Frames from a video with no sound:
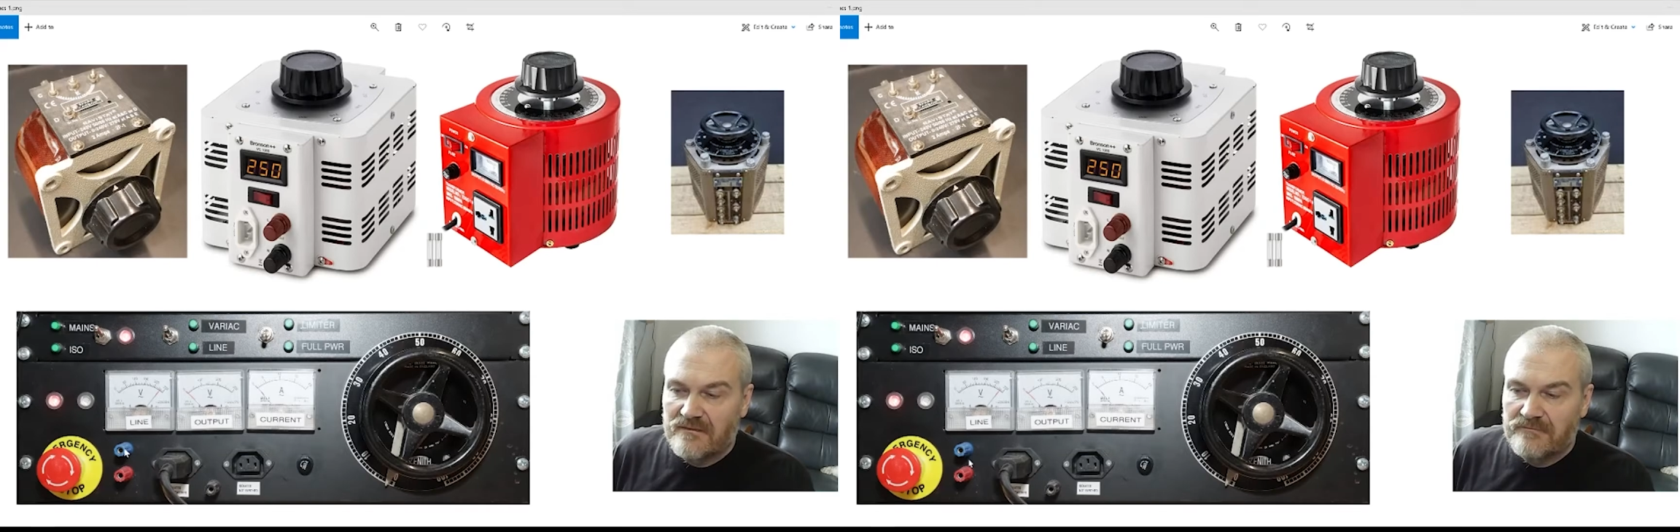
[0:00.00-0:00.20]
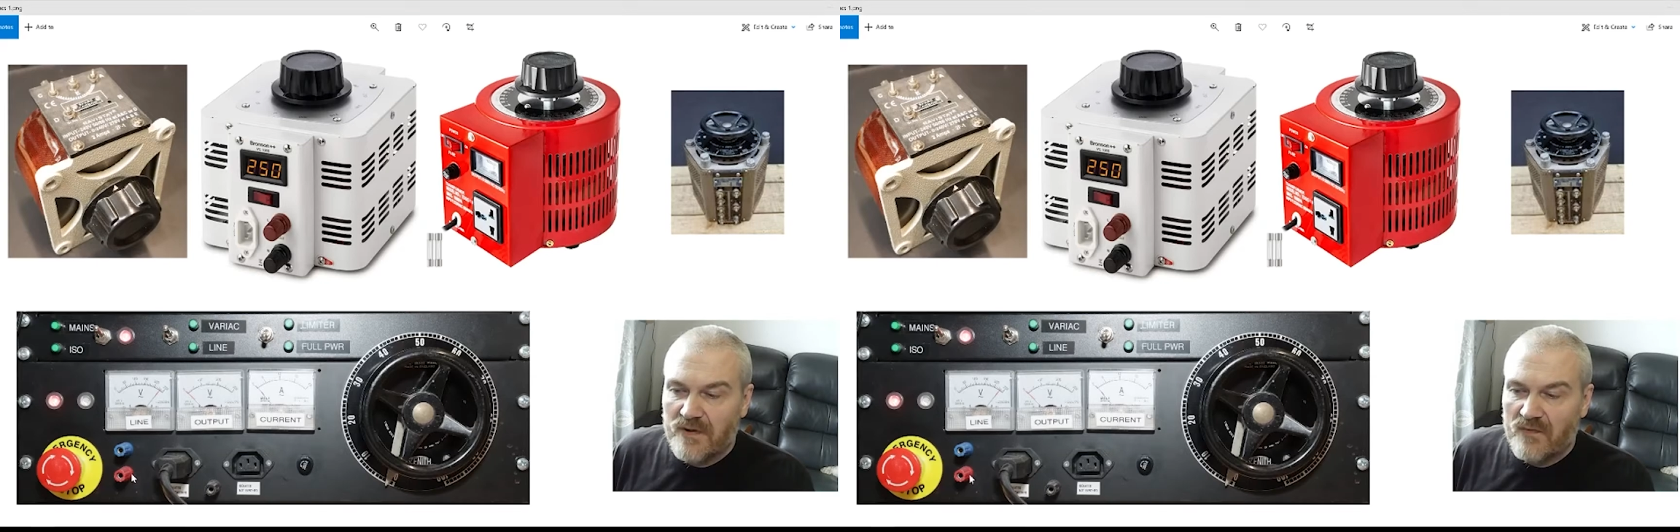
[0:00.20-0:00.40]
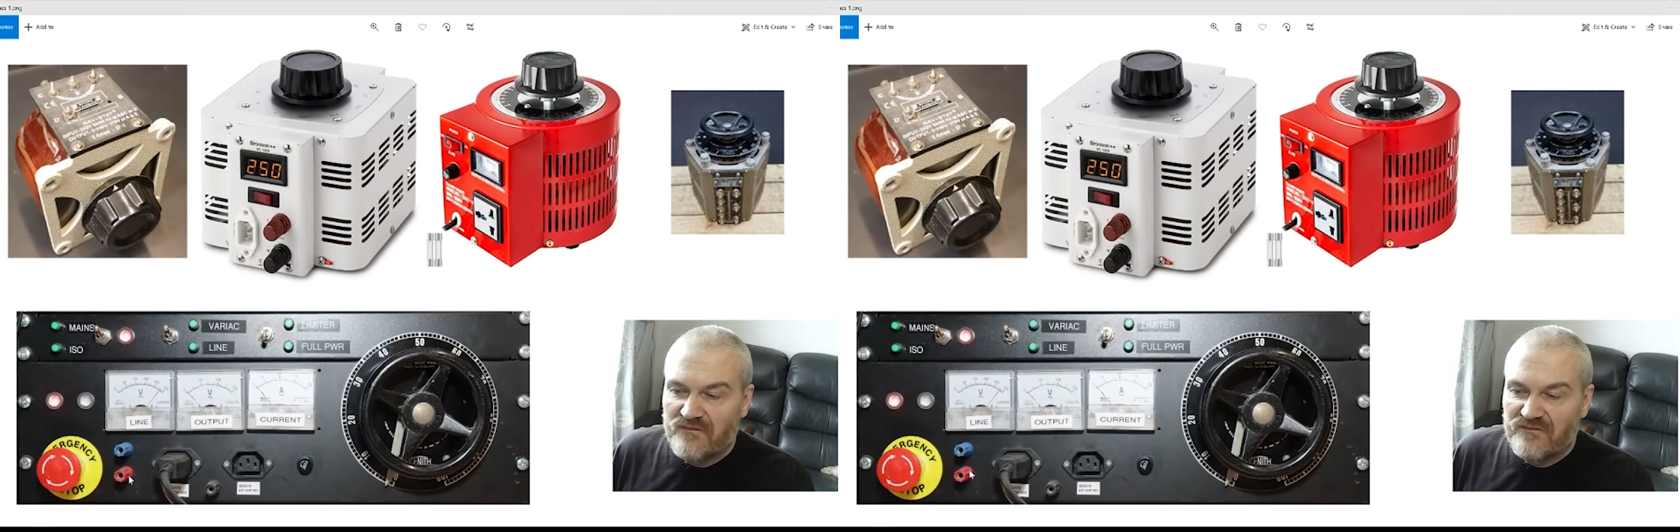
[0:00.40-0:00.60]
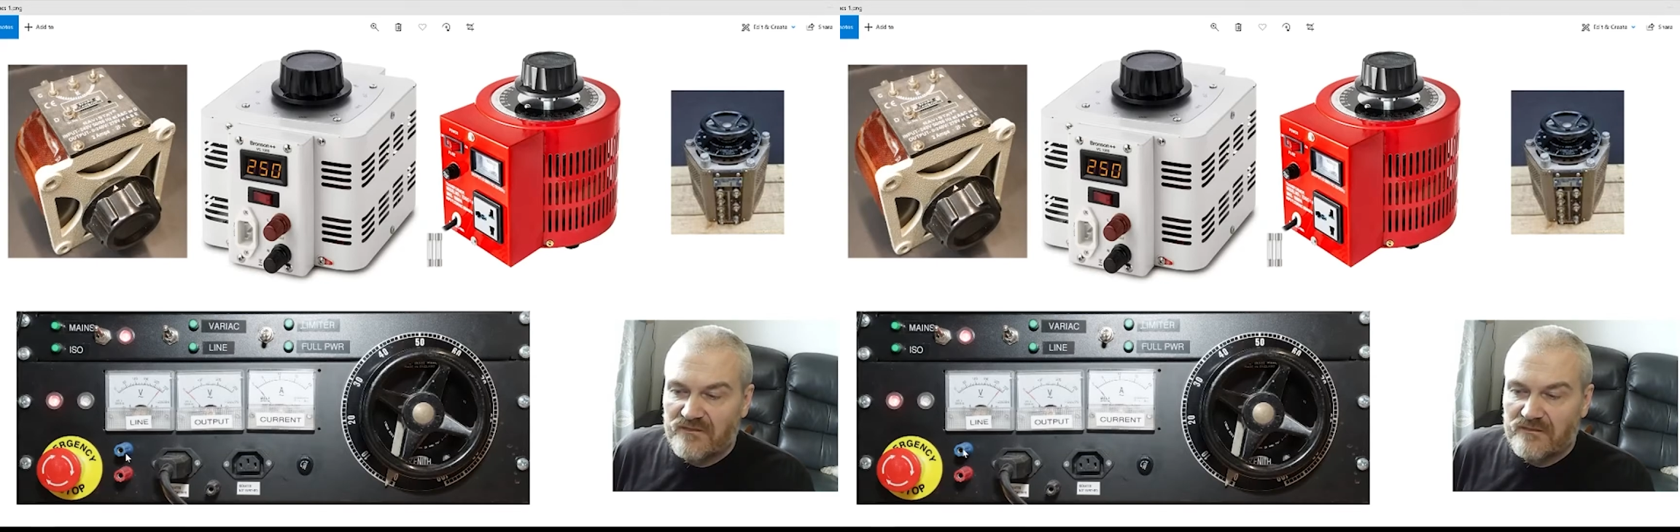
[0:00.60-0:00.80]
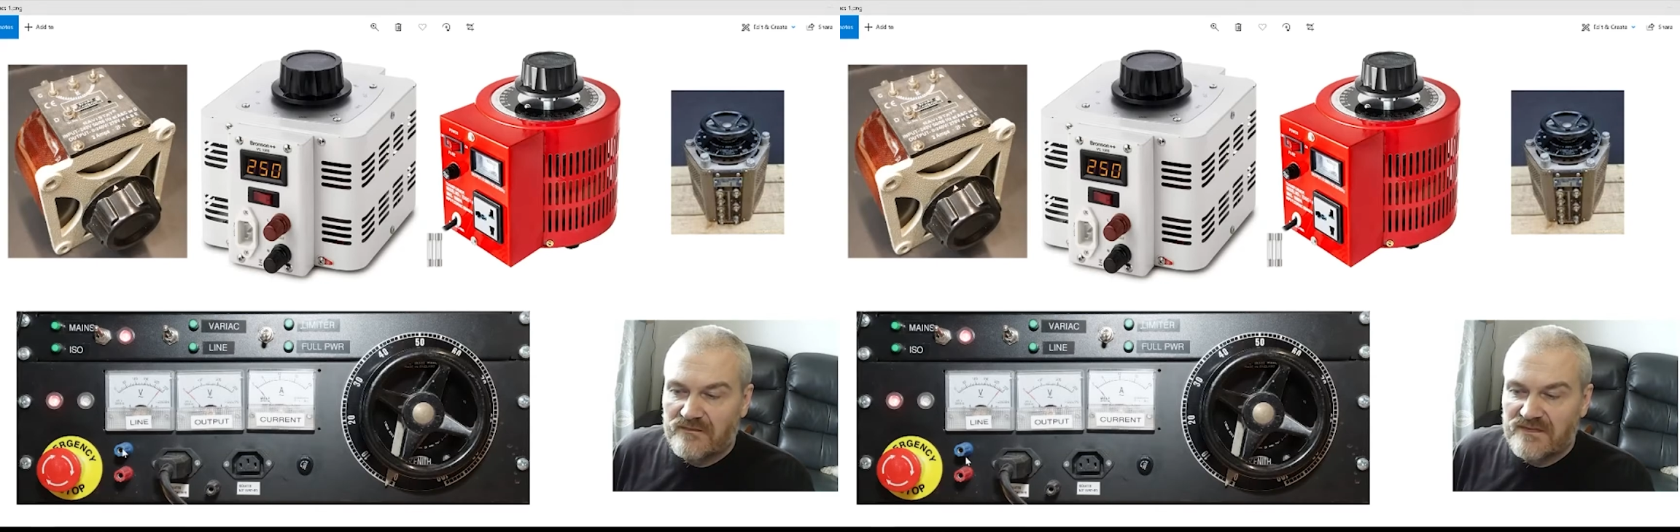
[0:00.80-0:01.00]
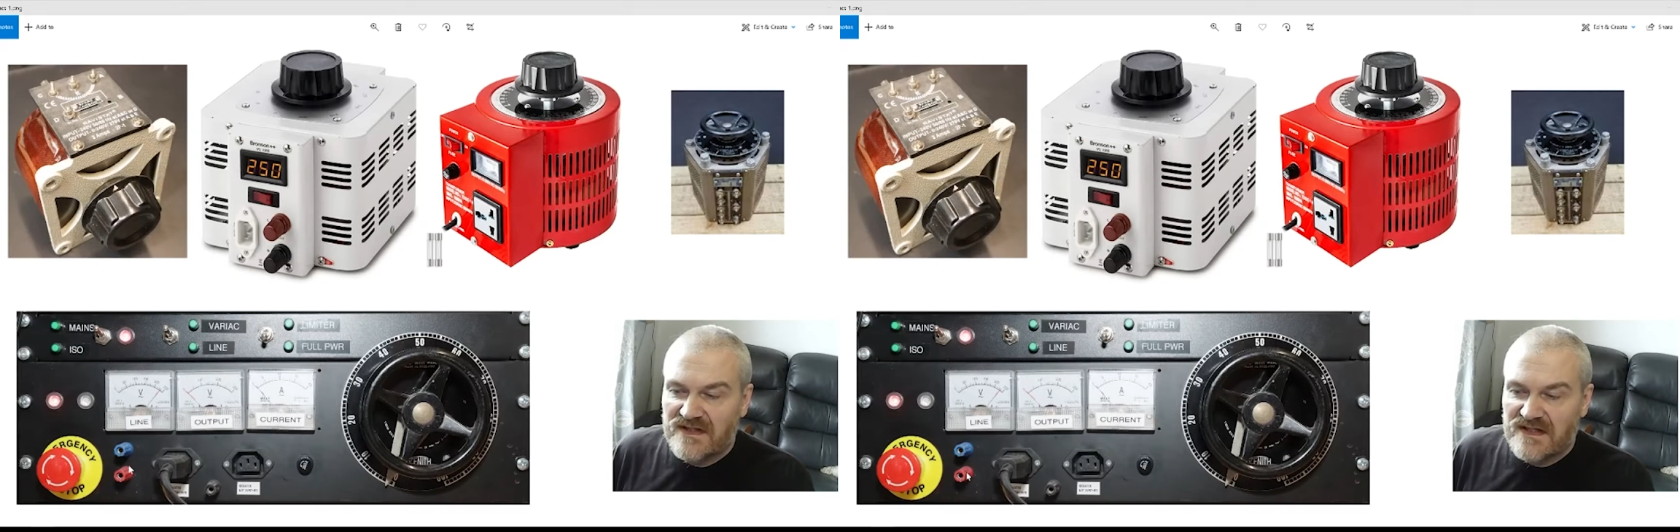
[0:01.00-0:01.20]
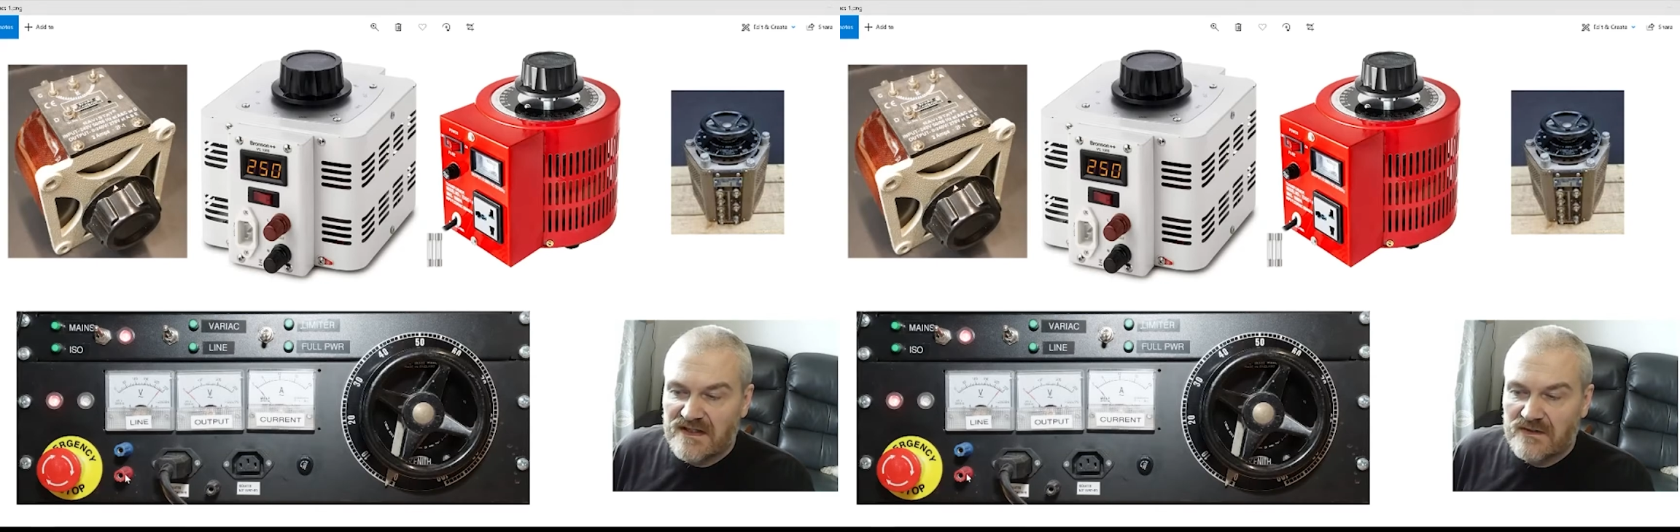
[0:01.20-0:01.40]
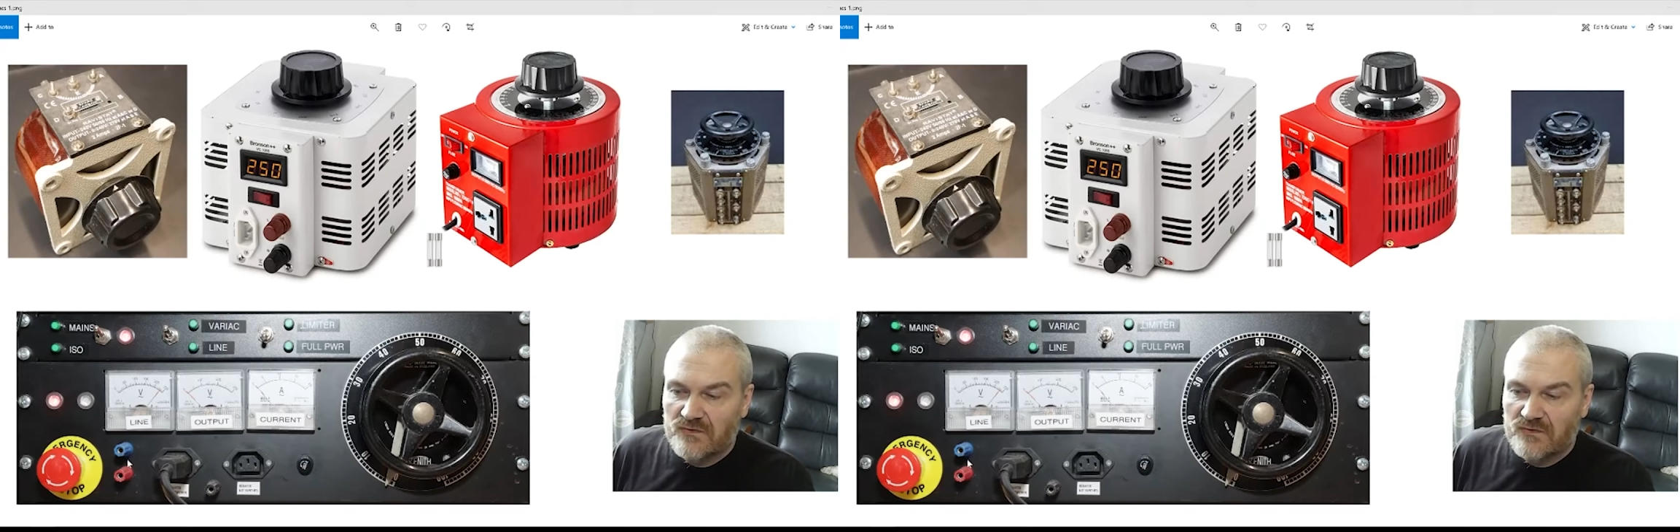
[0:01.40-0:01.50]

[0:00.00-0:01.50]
both the